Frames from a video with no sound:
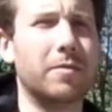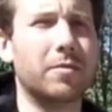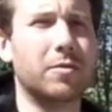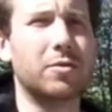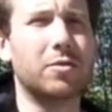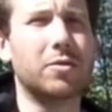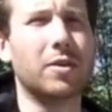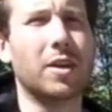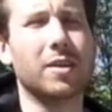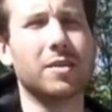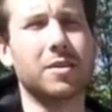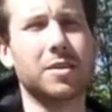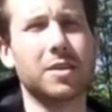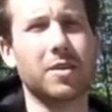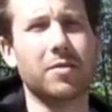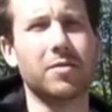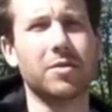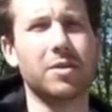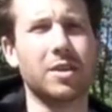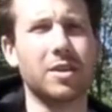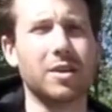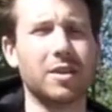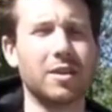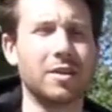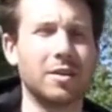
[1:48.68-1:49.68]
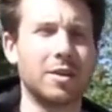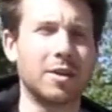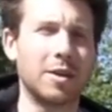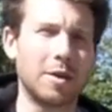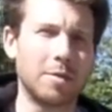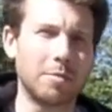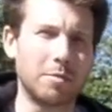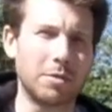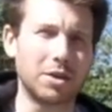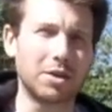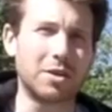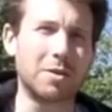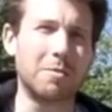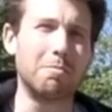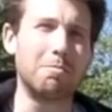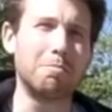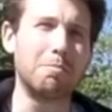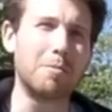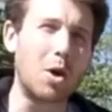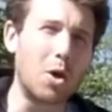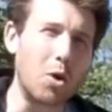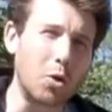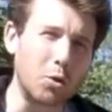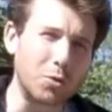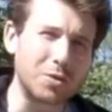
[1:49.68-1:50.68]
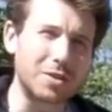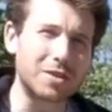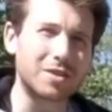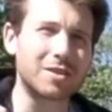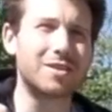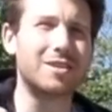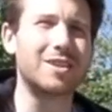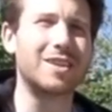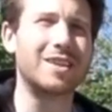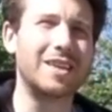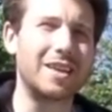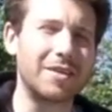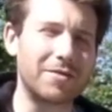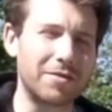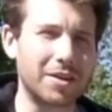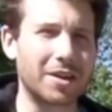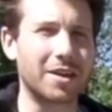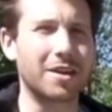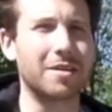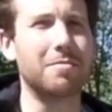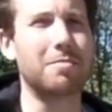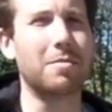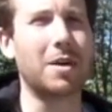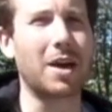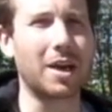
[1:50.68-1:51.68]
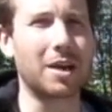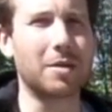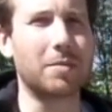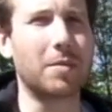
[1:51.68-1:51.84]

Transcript: for 2017, but the most significant body